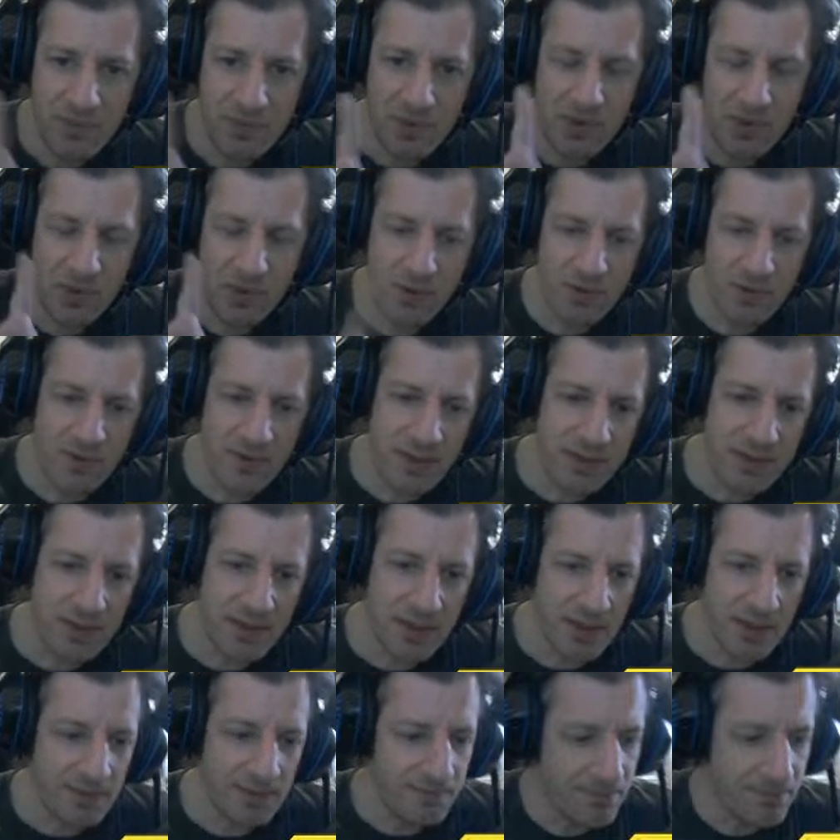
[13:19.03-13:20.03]
hold that
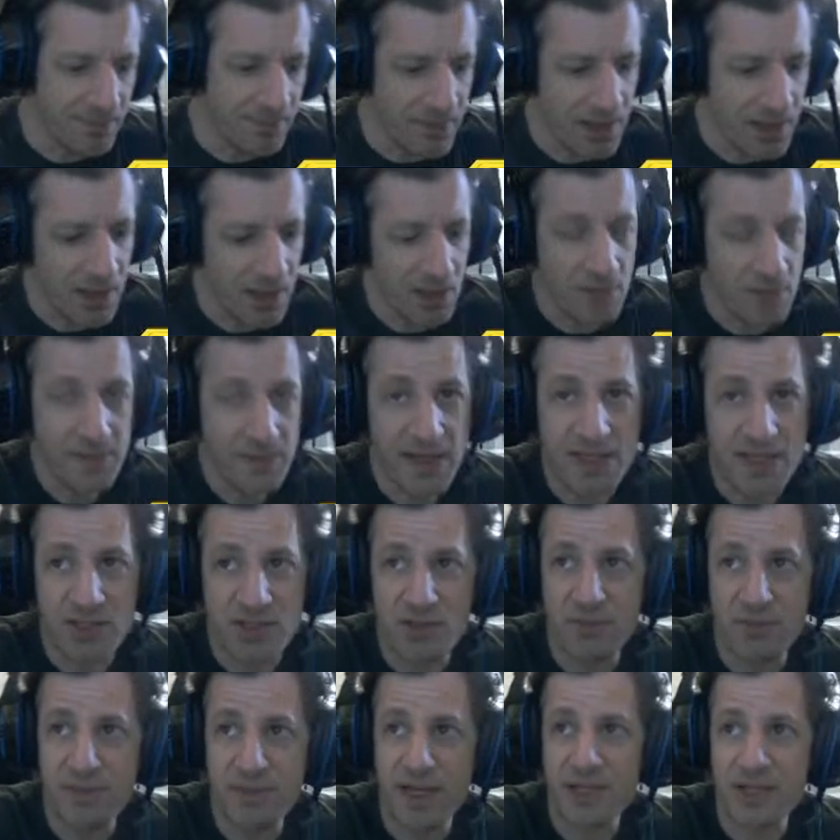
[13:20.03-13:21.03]
thought. Gotta go back
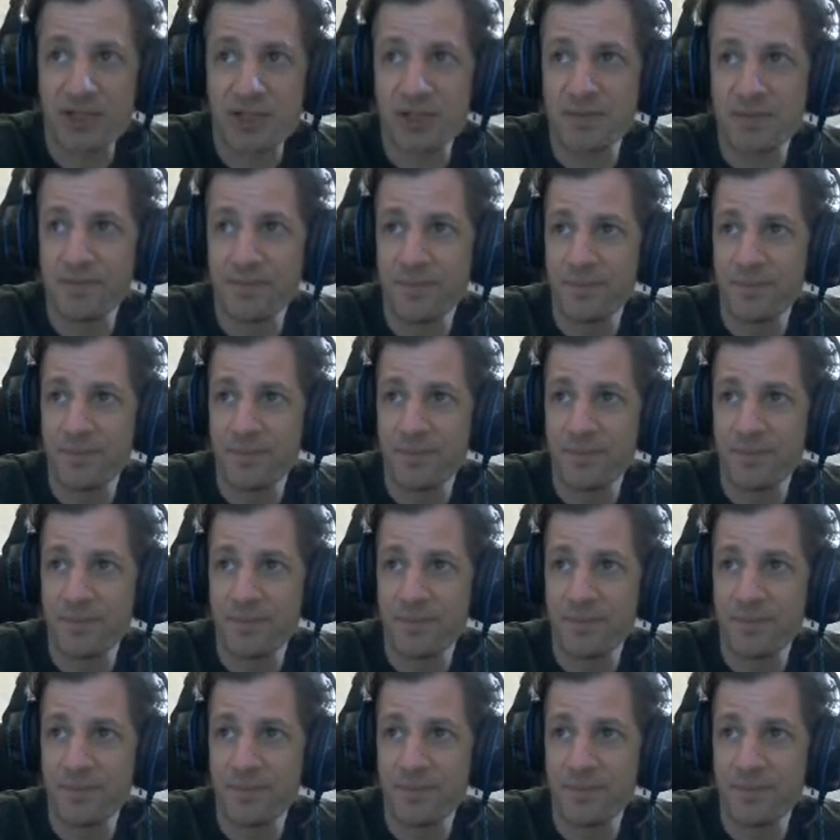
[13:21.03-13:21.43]
into a match.